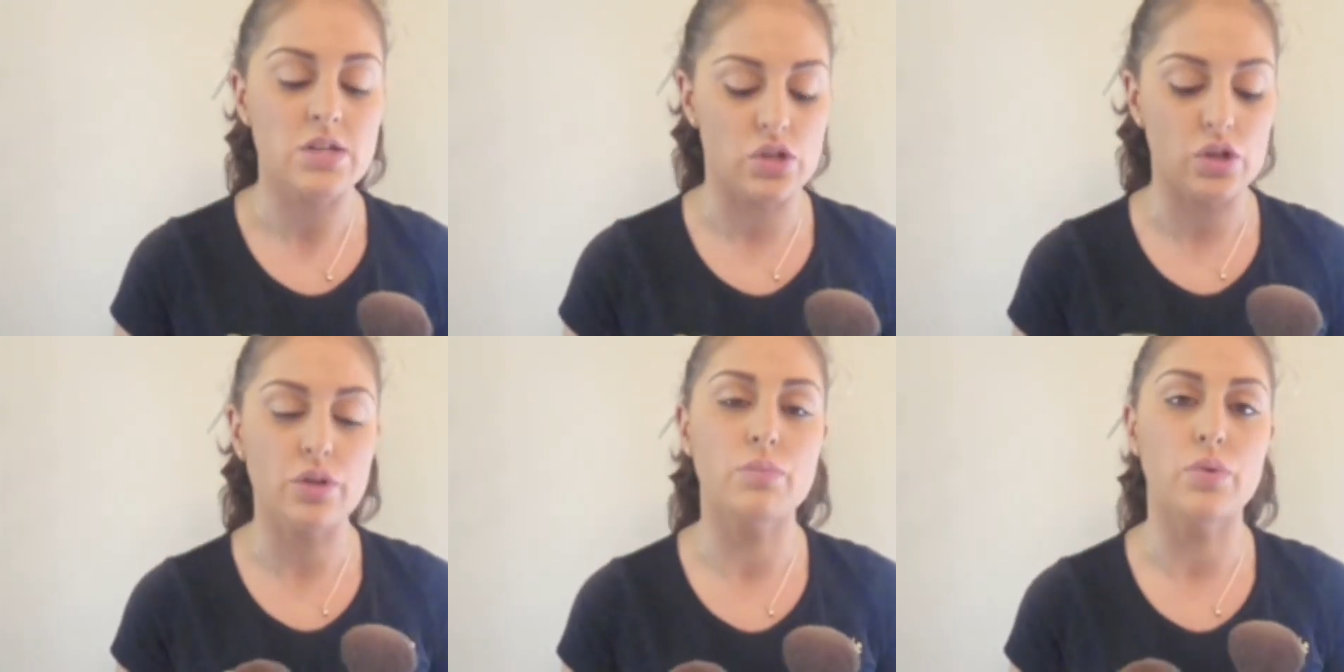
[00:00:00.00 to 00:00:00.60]
So
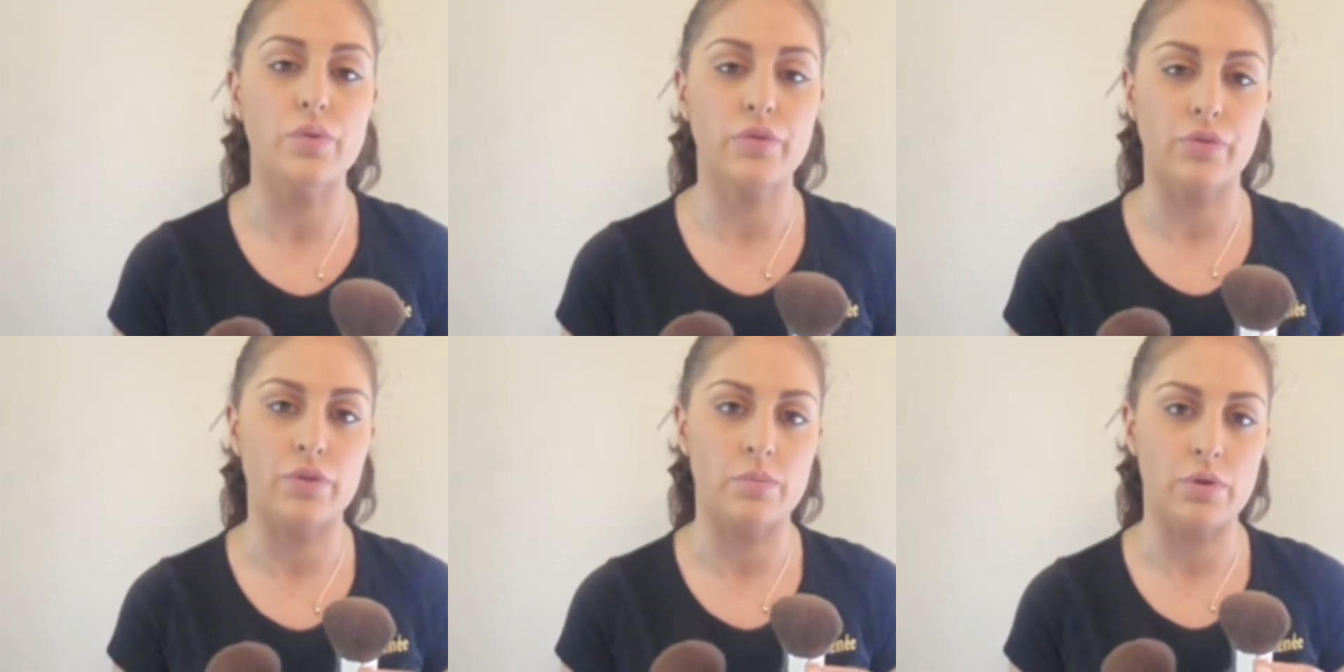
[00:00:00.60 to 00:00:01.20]
you're going to move
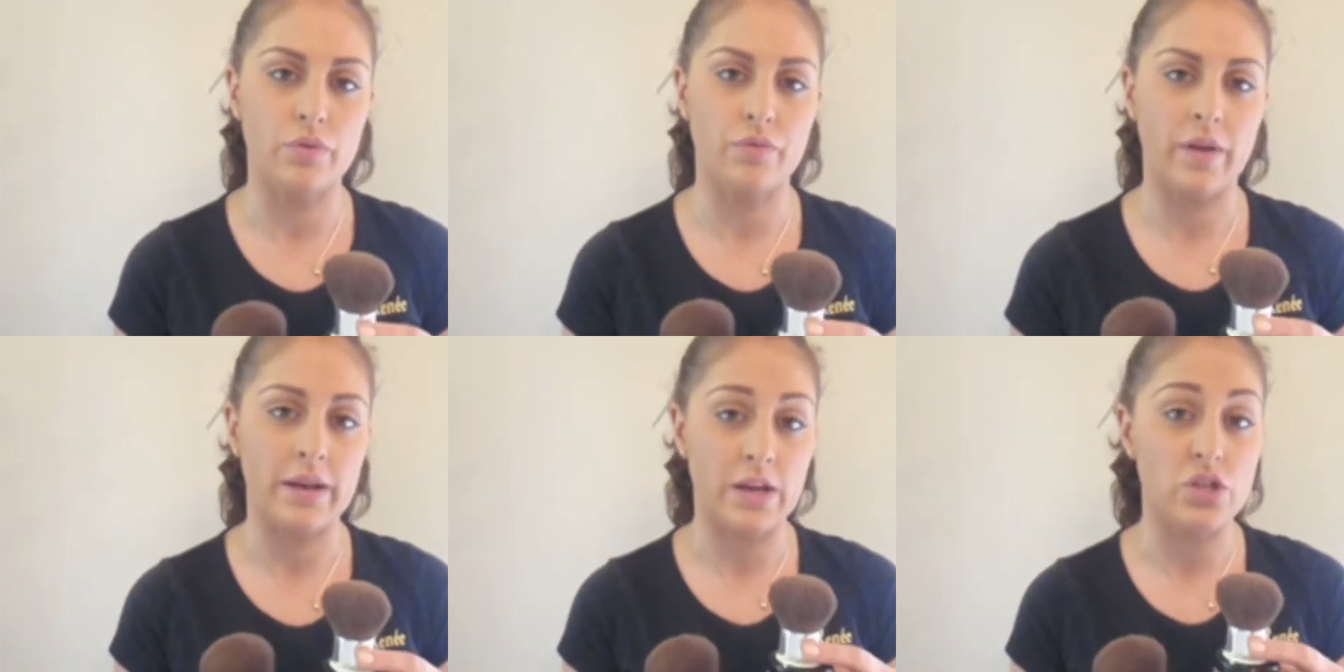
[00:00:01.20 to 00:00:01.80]
through your mineral
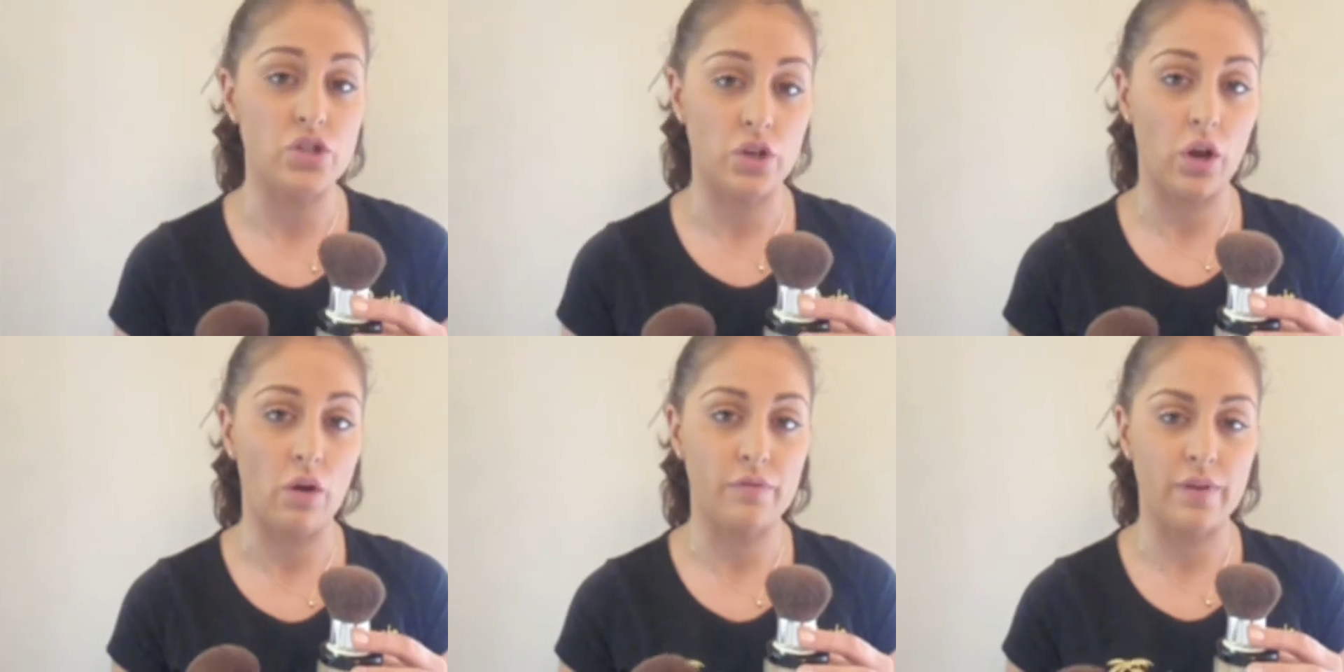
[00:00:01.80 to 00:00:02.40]
foundation a
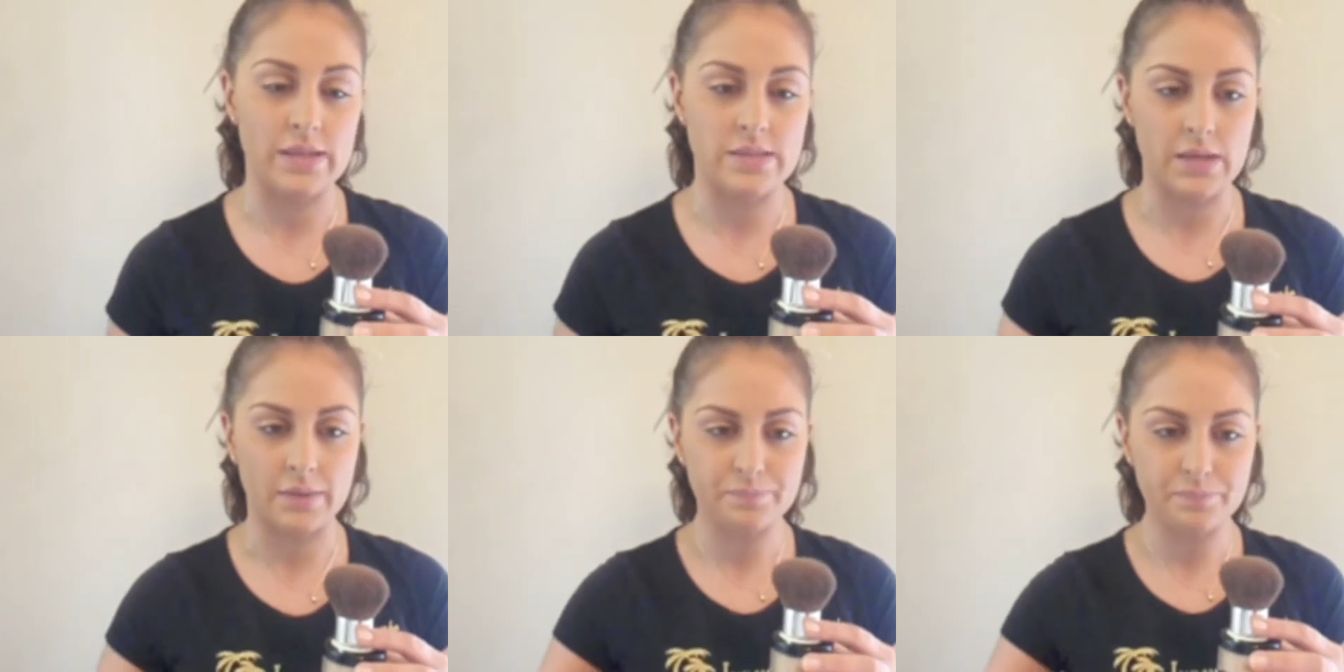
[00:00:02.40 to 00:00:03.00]
lot faster.